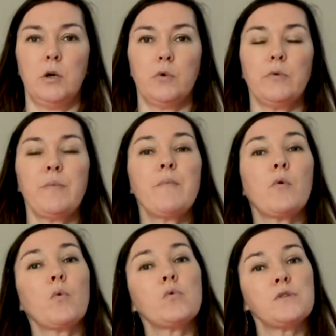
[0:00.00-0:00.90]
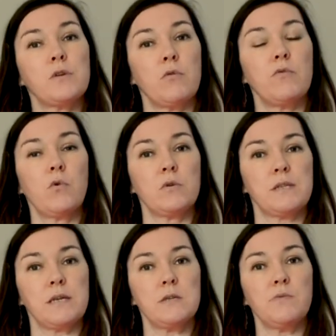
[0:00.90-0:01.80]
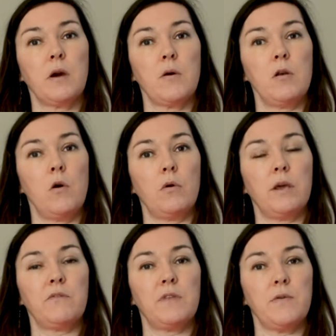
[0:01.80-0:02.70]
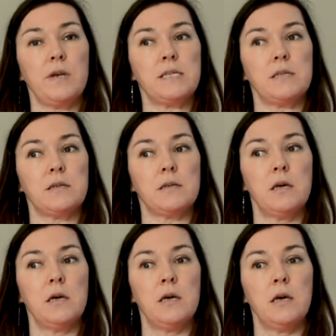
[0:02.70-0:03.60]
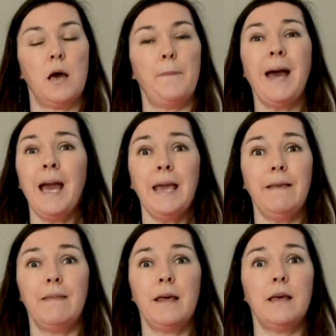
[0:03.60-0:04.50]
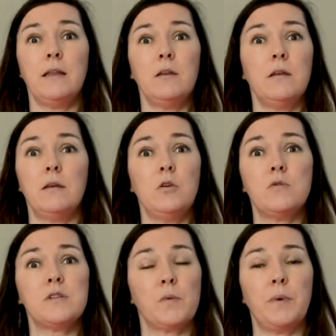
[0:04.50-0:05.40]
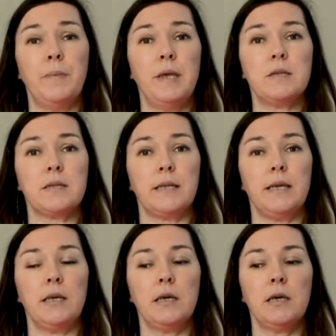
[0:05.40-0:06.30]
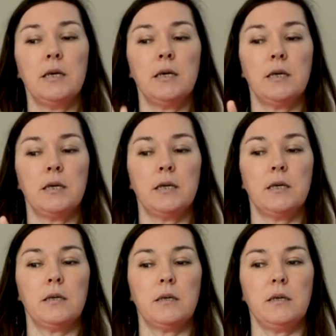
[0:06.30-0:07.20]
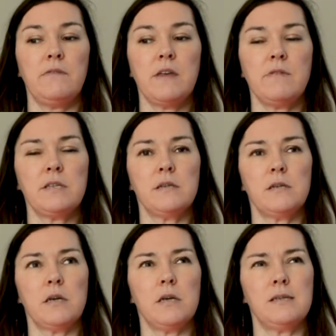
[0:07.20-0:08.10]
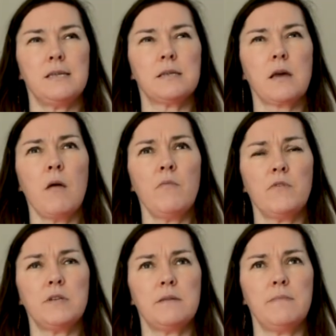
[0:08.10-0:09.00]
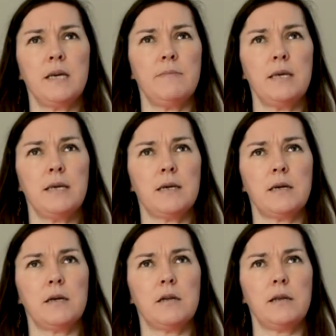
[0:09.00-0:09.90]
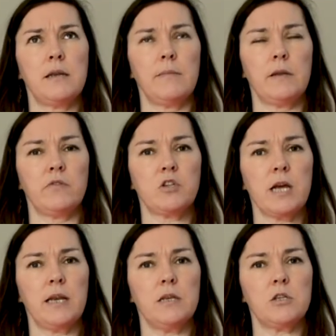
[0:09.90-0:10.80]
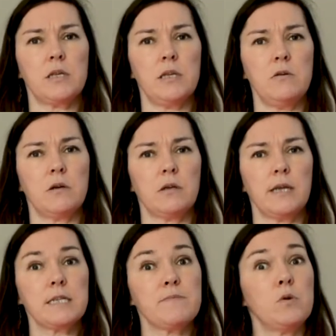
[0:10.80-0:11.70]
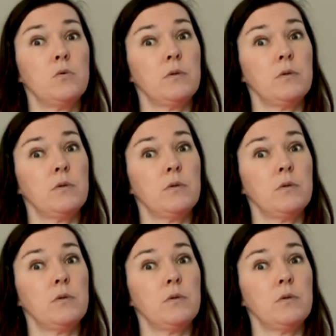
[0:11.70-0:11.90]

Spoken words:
Remember also, of course, that as we go along, if there is a pain, then you stop immediately. If there is a discomfort and maybe a little bit of a challenge, then you can explore